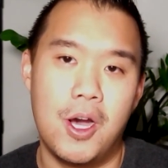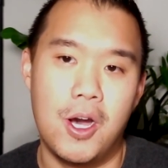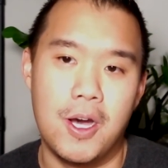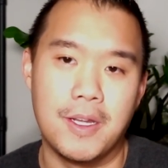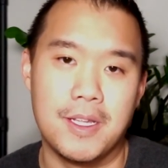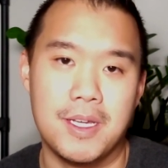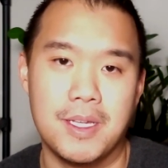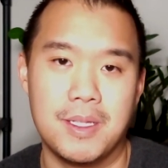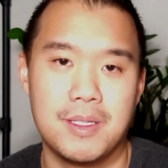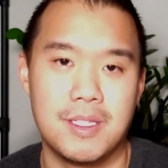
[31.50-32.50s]
on
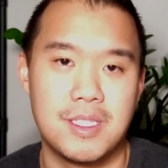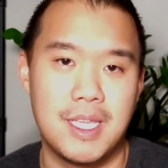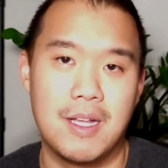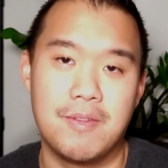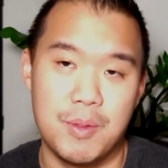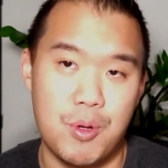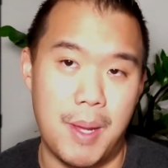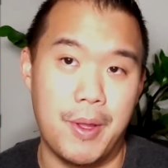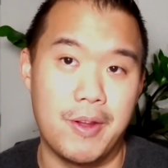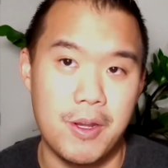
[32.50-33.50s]
the sale of your
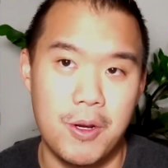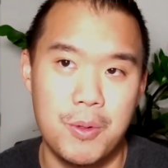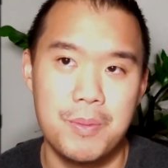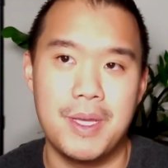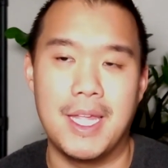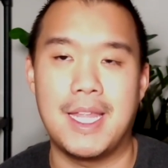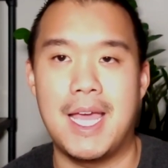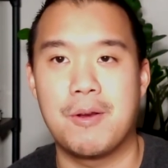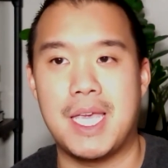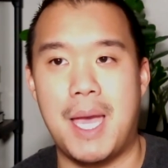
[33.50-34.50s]
primary home and
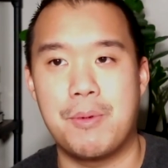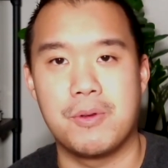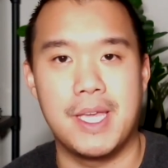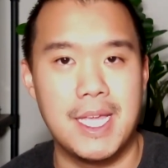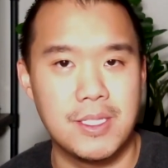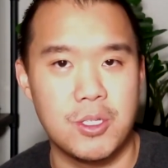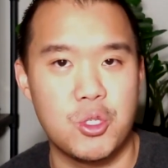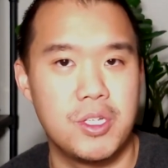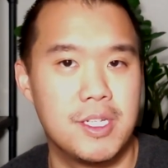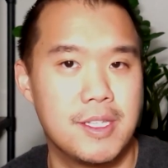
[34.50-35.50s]
how capital gains are
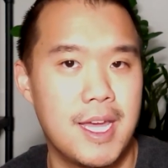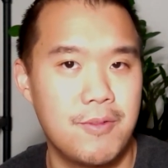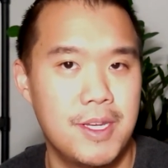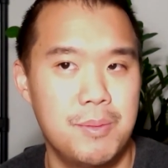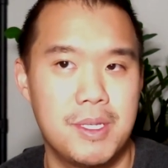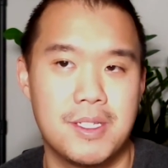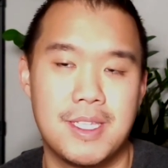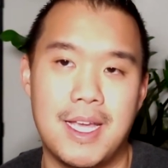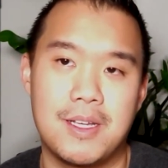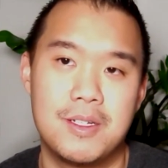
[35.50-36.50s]
treated that way, because
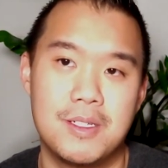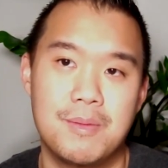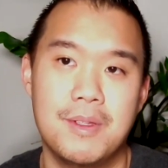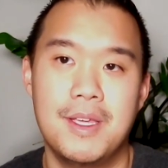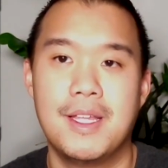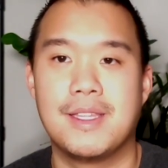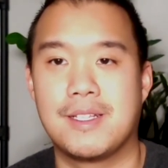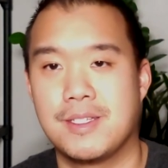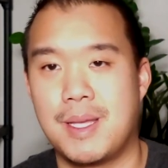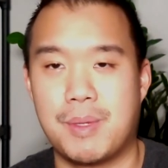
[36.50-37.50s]
I'm
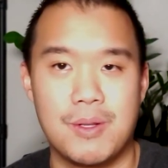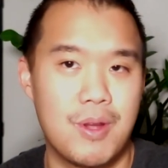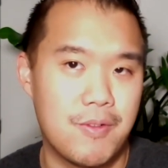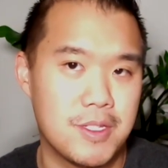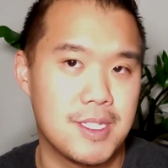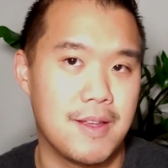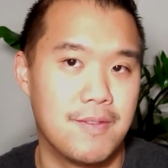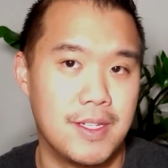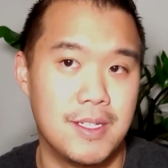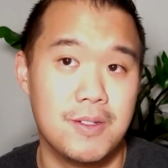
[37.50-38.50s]
going to reference that
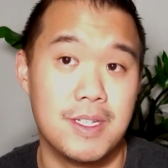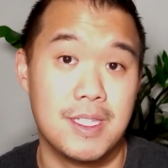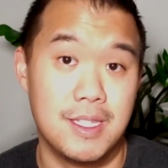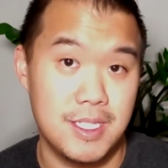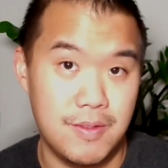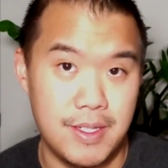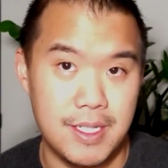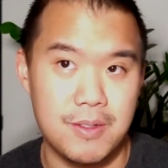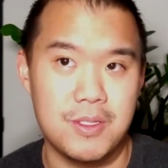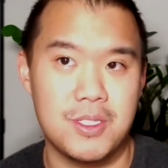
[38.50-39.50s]
video in this
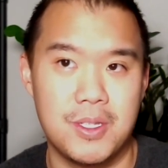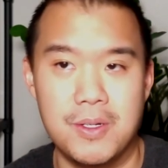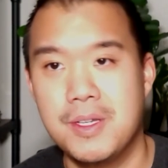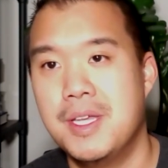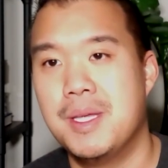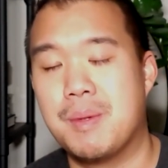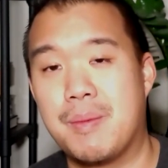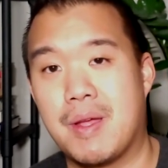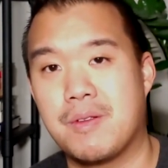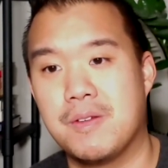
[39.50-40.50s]
video. So
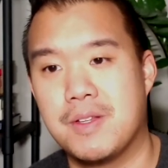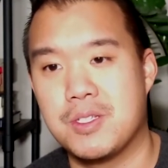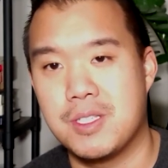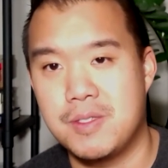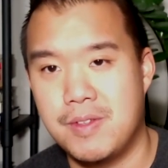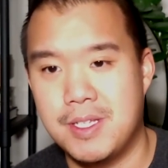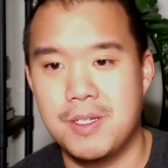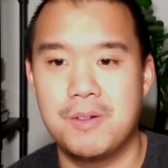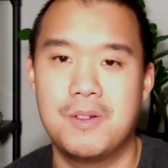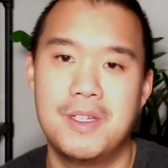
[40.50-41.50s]
maybe after you finish this
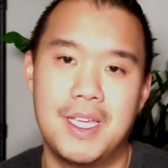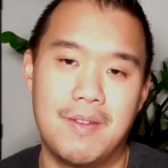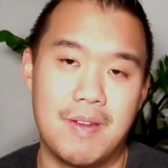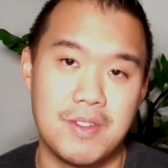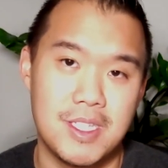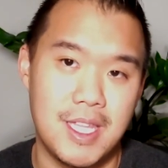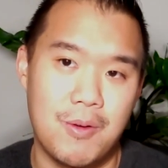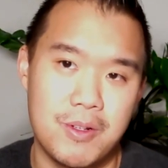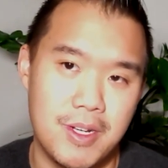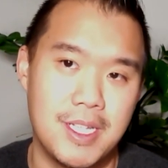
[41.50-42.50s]
video, if you haven't seen that
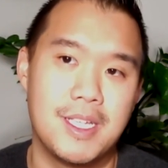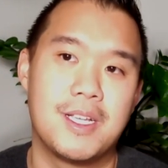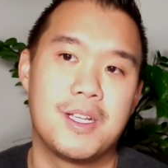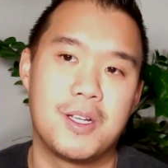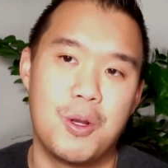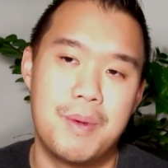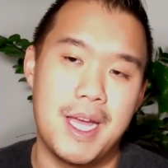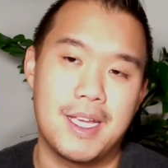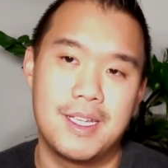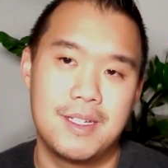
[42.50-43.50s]
one already, go
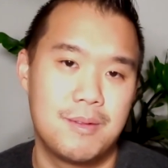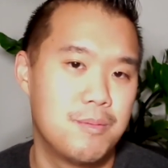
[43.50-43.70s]
back